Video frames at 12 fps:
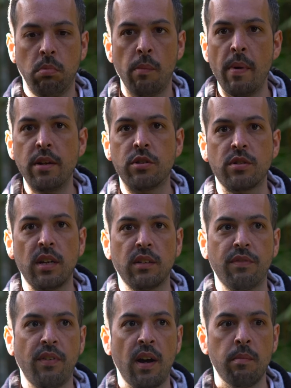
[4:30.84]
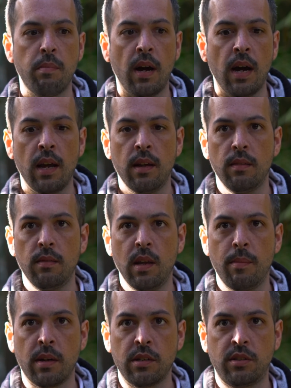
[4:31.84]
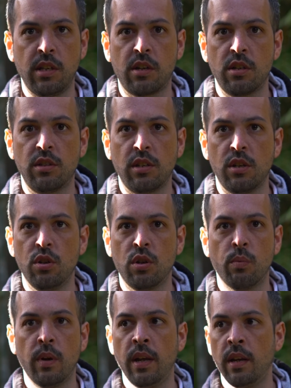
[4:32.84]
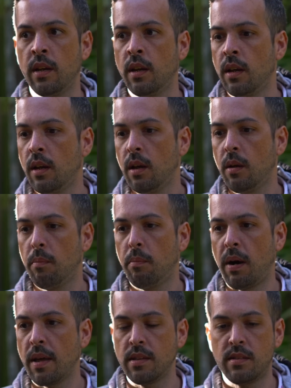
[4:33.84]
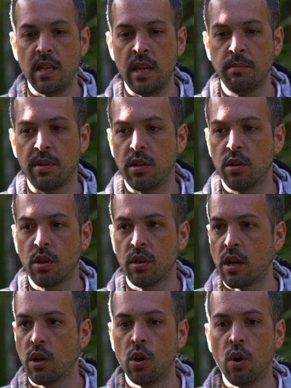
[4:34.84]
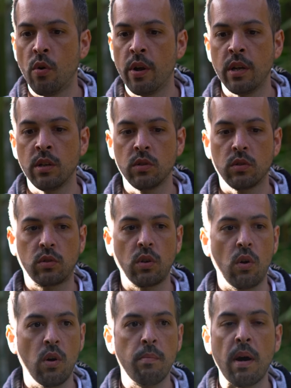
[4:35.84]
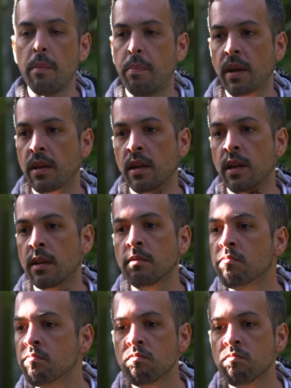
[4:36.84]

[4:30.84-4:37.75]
A major is not defined by the amount of stickers that you could win, by the teams that are going. So in my opinion,